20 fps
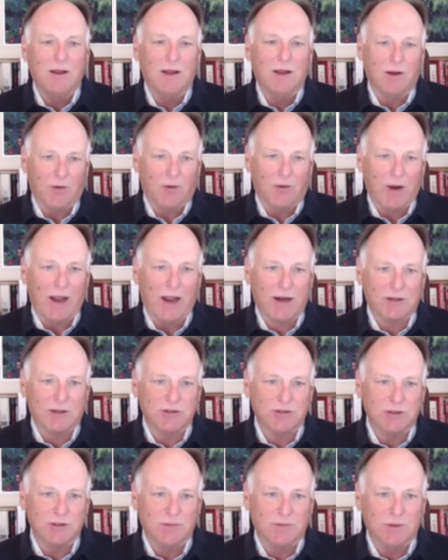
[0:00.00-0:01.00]

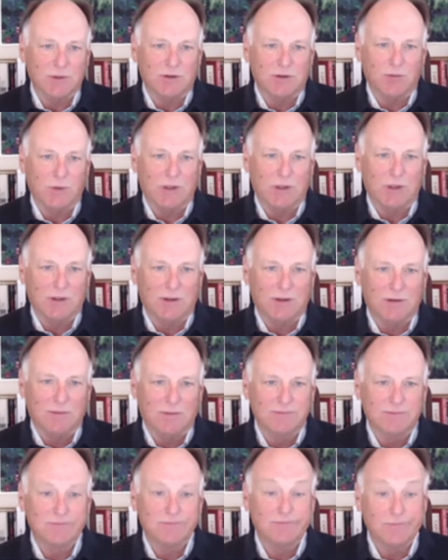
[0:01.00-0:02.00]
interaction
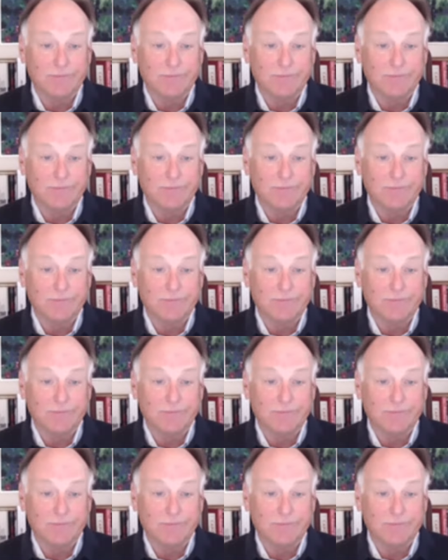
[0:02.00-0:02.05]
between